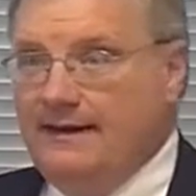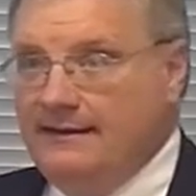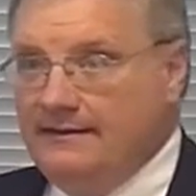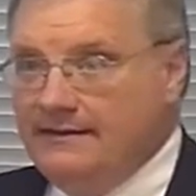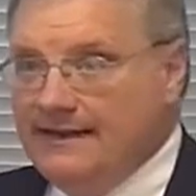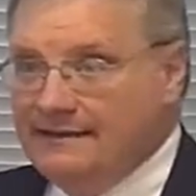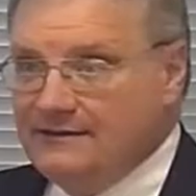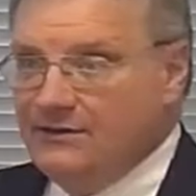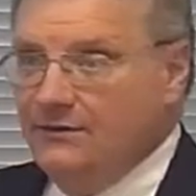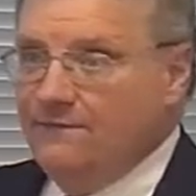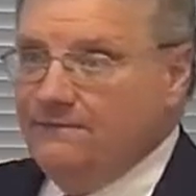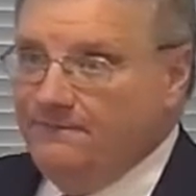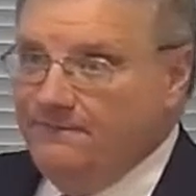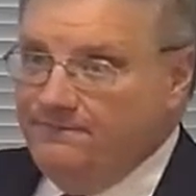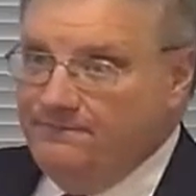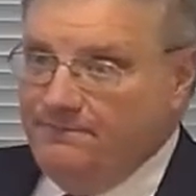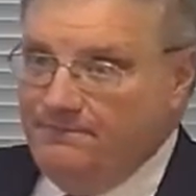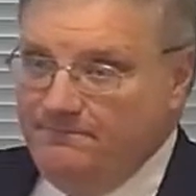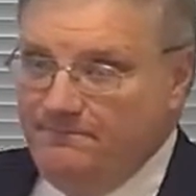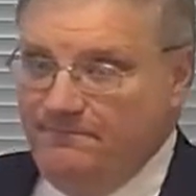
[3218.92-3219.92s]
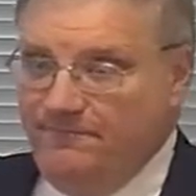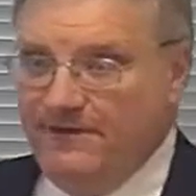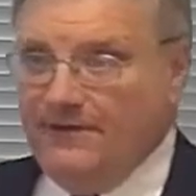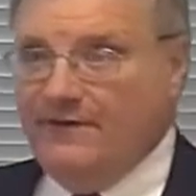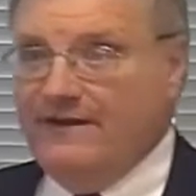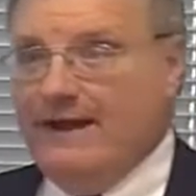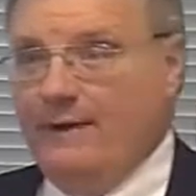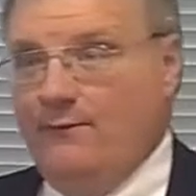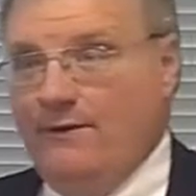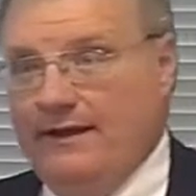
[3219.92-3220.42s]
that don't feel
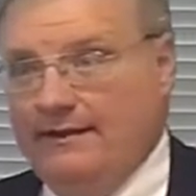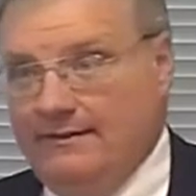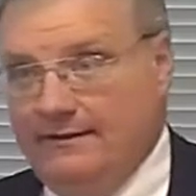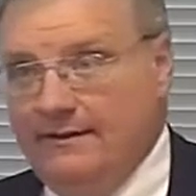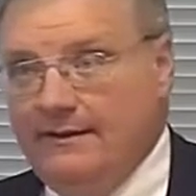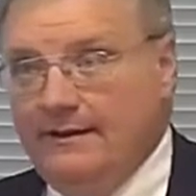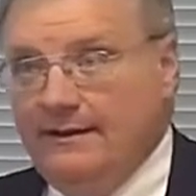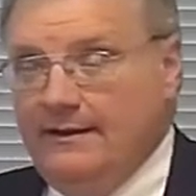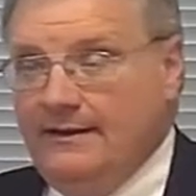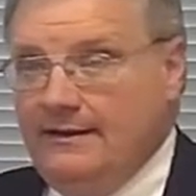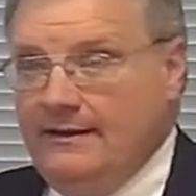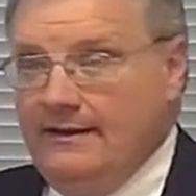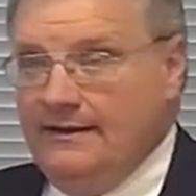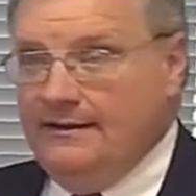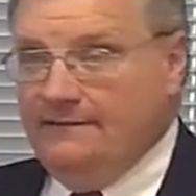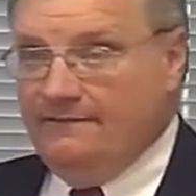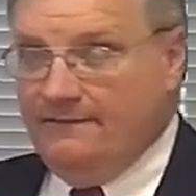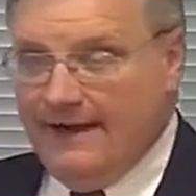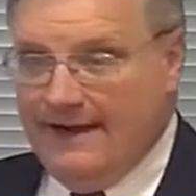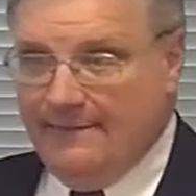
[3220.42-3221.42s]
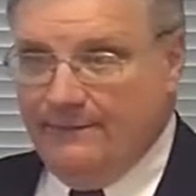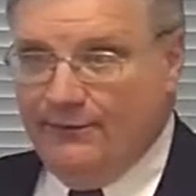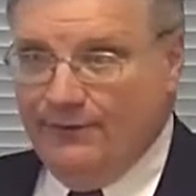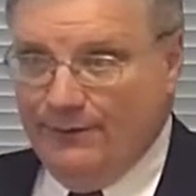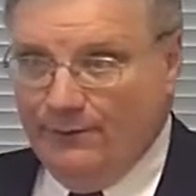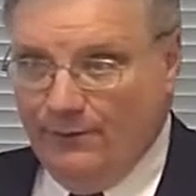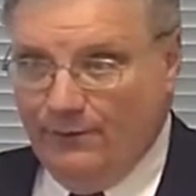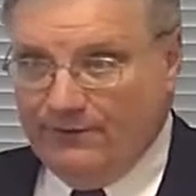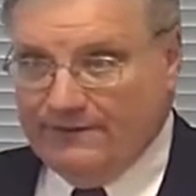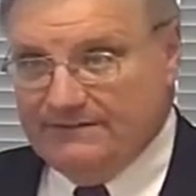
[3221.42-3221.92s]
that way in
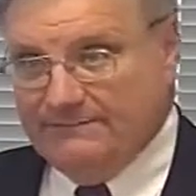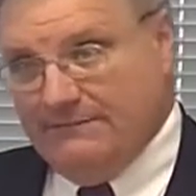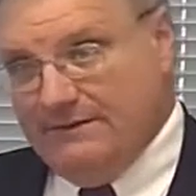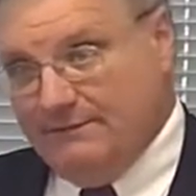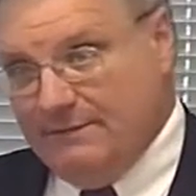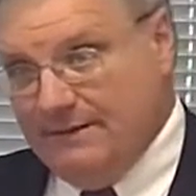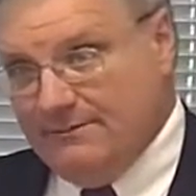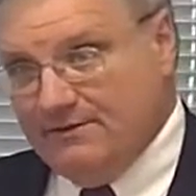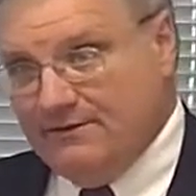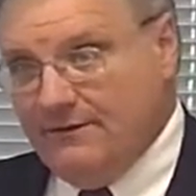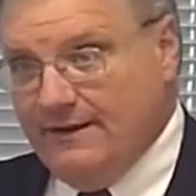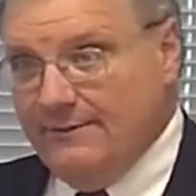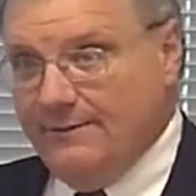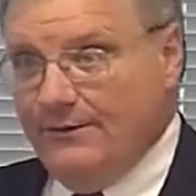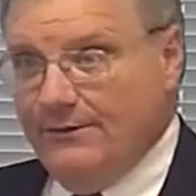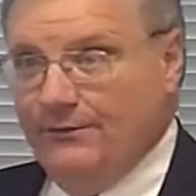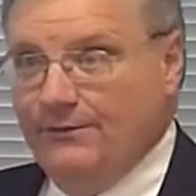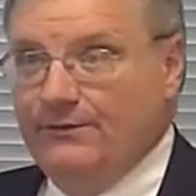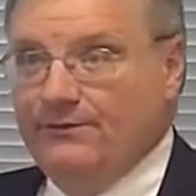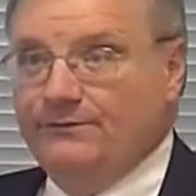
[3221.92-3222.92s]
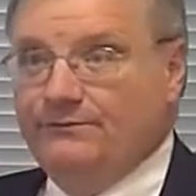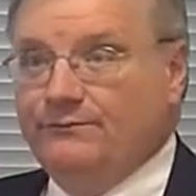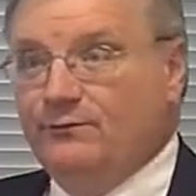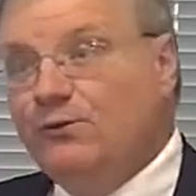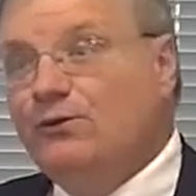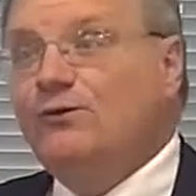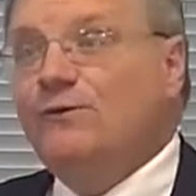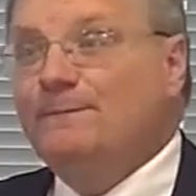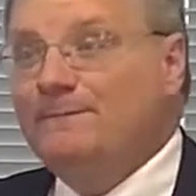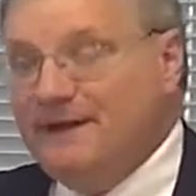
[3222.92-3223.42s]
library world, in public library world,
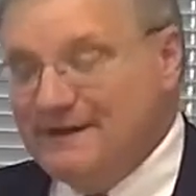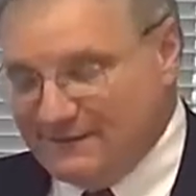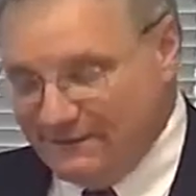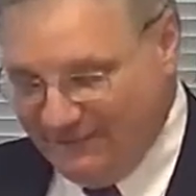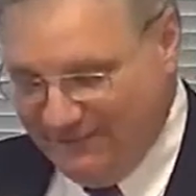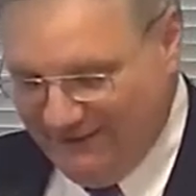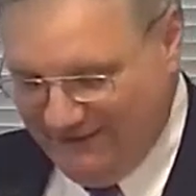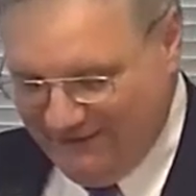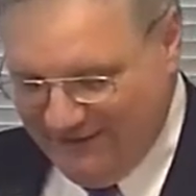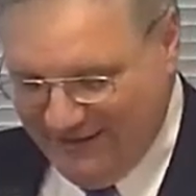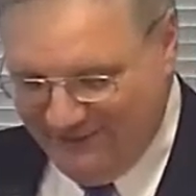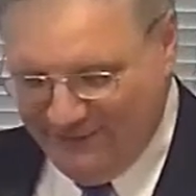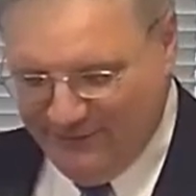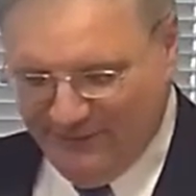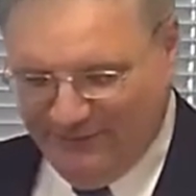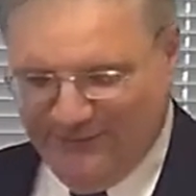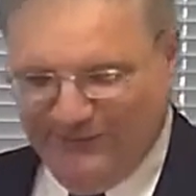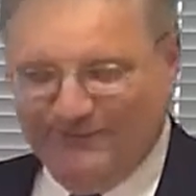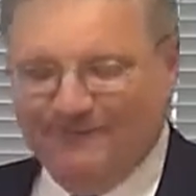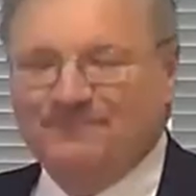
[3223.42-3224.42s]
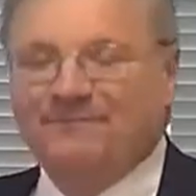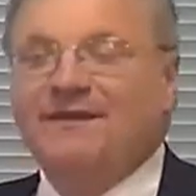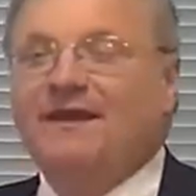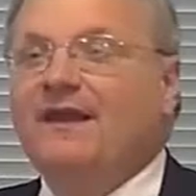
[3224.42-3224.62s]
rural Pennsylvania library world.